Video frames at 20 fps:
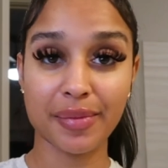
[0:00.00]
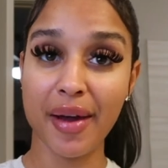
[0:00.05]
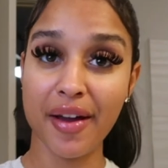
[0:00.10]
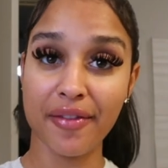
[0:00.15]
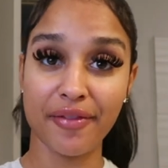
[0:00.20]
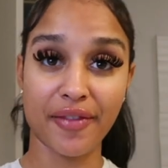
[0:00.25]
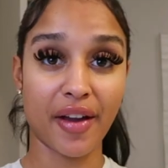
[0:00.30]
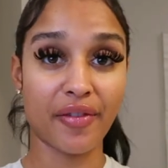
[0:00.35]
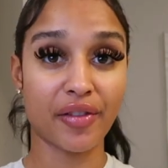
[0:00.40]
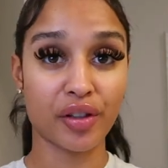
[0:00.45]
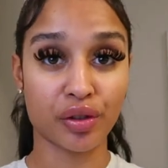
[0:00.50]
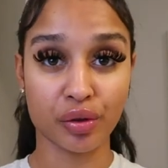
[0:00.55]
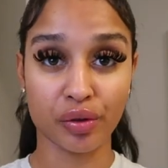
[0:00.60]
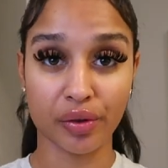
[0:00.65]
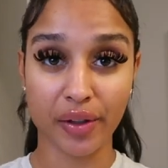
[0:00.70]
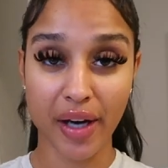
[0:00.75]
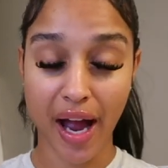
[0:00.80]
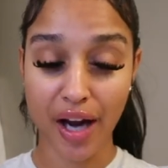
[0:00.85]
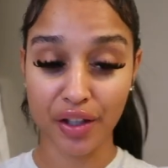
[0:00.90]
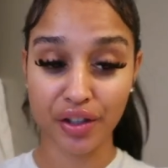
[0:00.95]
my favorite
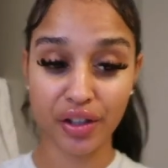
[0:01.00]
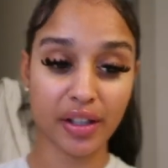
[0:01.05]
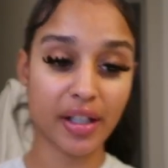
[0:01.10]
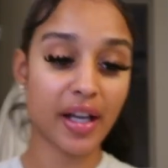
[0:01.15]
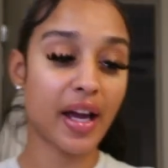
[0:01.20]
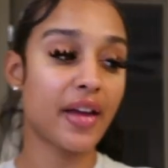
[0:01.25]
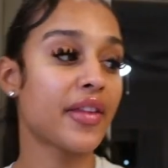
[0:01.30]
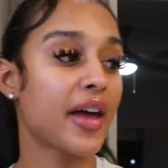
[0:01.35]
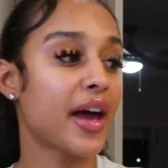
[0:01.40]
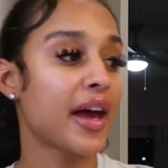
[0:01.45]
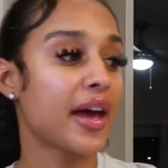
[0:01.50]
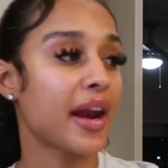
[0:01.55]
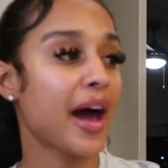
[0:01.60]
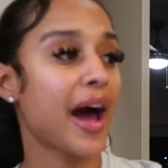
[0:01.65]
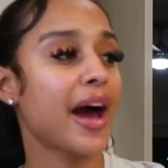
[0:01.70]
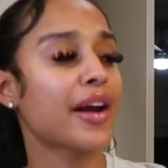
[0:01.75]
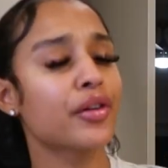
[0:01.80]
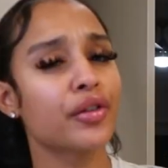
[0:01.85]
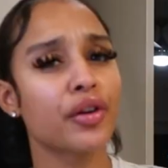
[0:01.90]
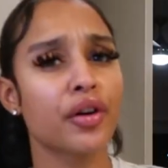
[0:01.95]
jewelry actually. And then
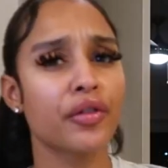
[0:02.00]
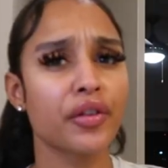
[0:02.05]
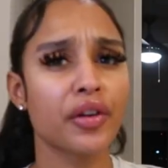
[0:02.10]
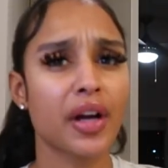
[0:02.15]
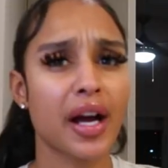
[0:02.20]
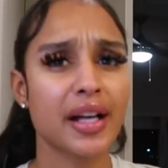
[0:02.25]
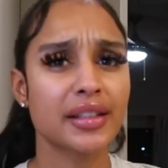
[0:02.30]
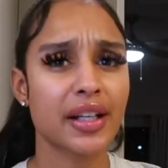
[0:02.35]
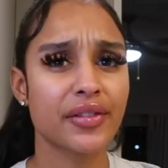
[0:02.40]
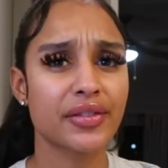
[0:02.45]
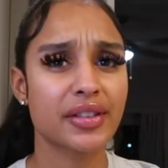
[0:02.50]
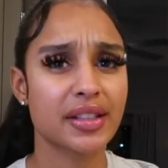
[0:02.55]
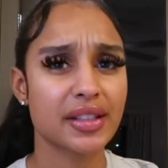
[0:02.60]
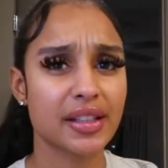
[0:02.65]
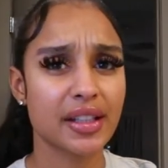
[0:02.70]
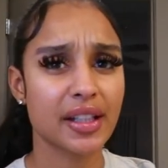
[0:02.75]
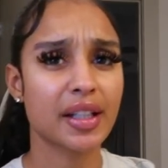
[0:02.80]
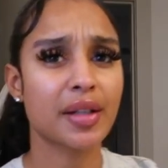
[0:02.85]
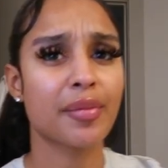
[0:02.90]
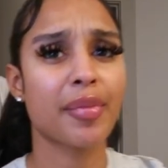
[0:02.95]
I don't know if you guys have
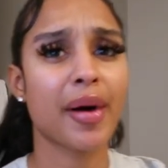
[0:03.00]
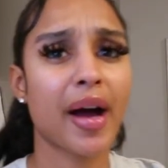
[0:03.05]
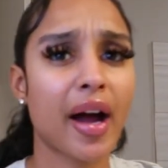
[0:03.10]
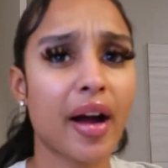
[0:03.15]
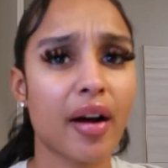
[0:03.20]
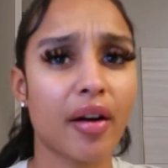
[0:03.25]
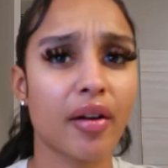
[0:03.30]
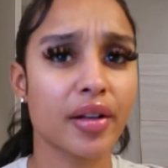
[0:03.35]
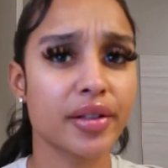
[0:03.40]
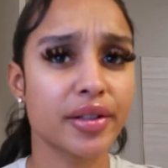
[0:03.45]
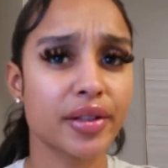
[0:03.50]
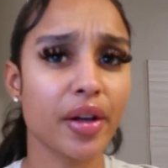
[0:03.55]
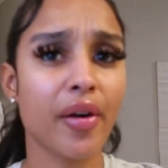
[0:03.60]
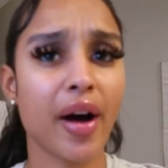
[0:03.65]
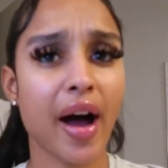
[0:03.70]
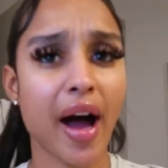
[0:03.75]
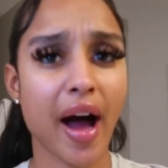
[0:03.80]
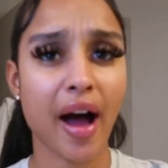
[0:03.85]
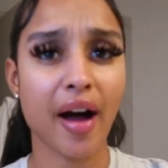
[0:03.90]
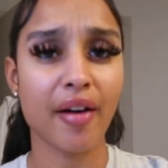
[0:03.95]
seen, but I also
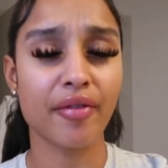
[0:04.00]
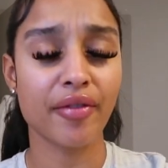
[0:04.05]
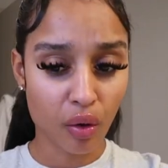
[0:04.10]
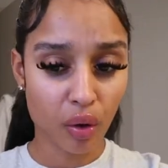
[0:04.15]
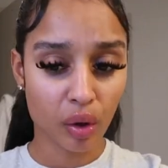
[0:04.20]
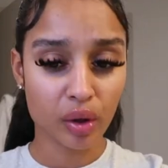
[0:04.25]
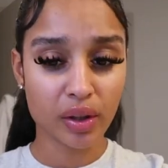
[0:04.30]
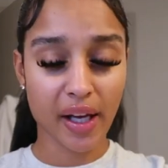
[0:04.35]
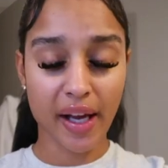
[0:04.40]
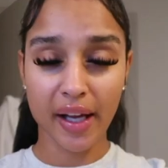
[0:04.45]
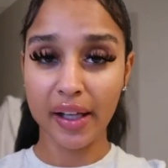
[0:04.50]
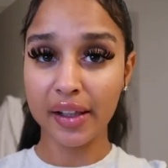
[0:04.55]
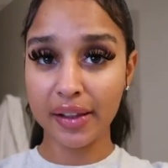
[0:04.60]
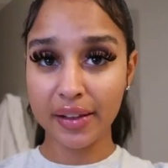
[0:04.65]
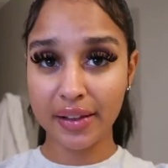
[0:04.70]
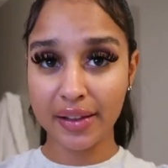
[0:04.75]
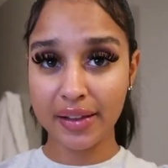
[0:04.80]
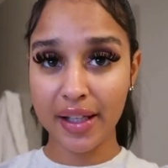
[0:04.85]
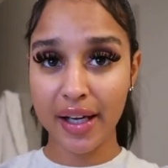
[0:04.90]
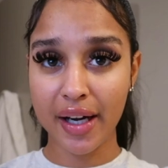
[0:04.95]
have gold
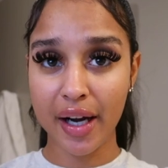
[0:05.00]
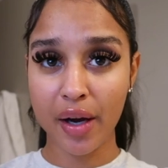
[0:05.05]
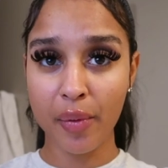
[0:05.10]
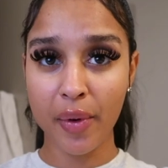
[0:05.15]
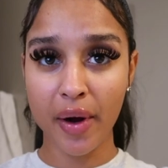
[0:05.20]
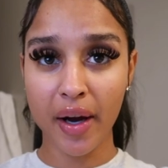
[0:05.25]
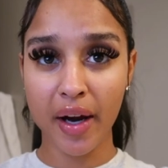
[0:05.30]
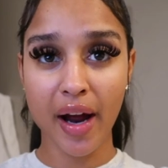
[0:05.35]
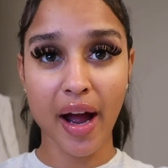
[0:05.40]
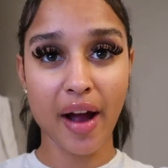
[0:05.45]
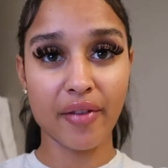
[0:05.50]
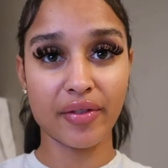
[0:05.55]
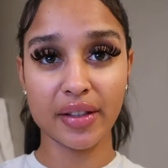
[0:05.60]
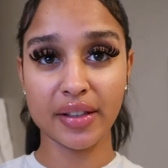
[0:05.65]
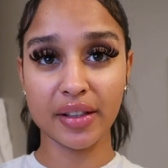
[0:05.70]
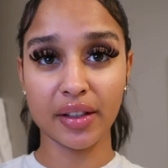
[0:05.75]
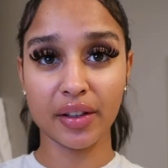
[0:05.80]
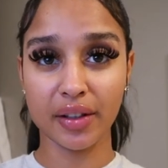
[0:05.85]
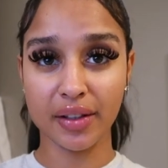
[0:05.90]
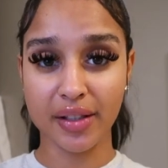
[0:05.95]
anklets that I wear every
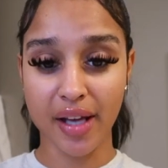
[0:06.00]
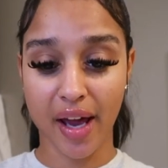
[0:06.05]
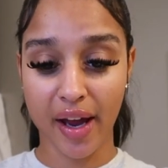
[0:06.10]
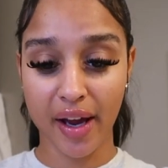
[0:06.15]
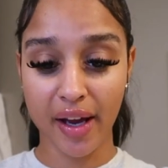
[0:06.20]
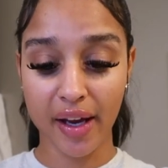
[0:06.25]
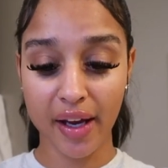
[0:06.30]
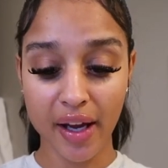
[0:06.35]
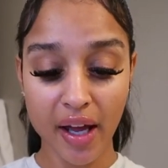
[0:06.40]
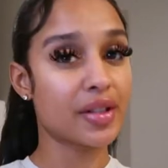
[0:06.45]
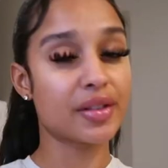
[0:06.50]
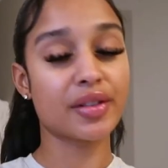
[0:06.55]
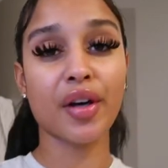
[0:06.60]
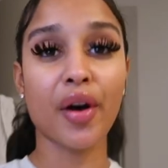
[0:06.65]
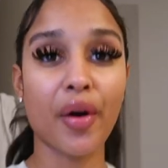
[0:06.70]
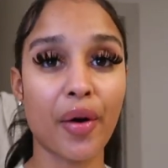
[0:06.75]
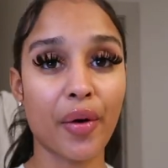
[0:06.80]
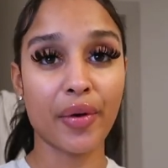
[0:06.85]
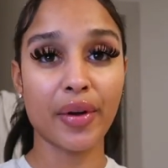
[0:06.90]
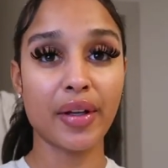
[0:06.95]
single day.
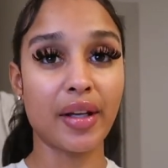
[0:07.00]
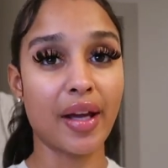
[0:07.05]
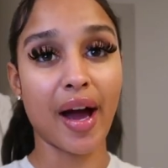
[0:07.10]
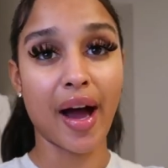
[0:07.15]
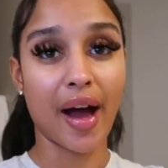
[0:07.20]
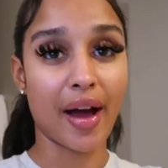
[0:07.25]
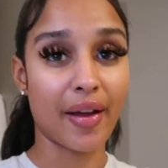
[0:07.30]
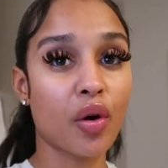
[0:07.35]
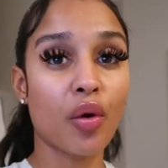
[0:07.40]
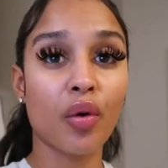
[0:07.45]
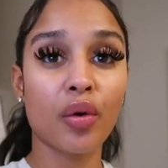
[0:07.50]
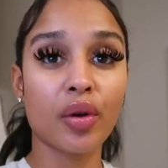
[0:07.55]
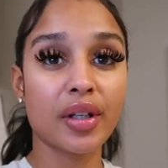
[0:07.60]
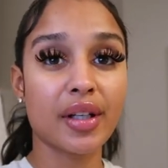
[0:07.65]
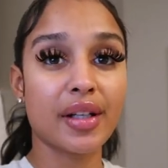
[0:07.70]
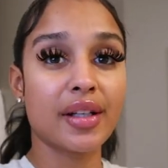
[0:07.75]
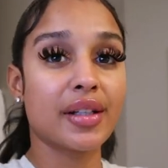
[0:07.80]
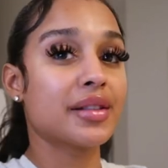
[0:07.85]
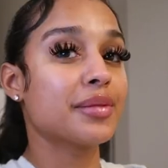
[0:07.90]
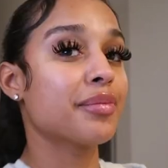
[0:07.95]
So yeah, gold
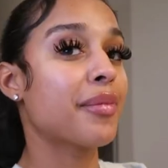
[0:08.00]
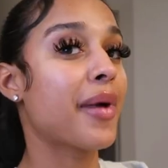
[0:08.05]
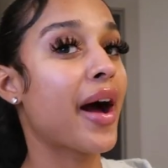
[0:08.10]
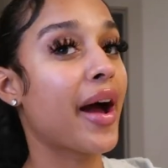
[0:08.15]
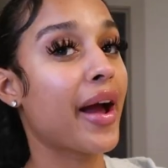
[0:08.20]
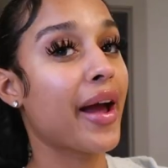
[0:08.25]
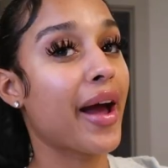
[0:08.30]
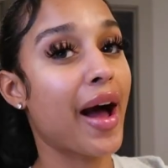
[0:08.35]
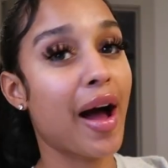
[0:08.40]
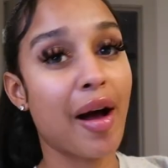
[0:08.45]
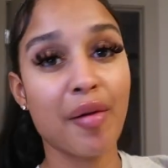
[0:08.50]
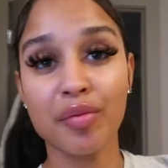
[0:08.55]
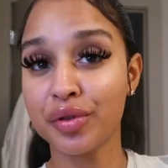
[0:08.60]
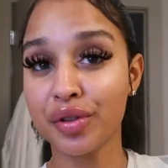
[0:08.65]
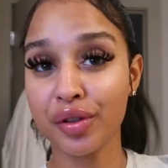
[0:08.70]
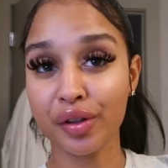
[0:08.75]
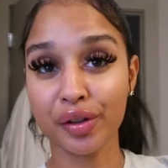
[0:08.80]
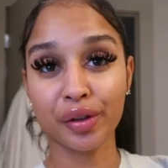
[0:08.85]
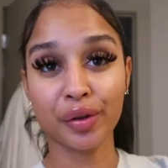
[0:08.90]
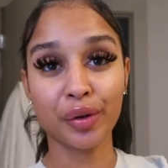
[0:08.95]
is my
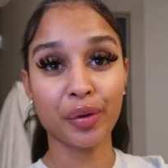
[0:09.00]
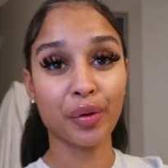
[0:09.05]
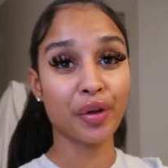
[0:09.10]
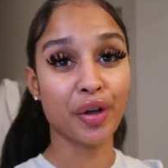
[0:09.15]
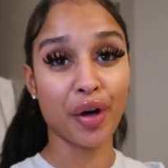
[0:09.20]
absolute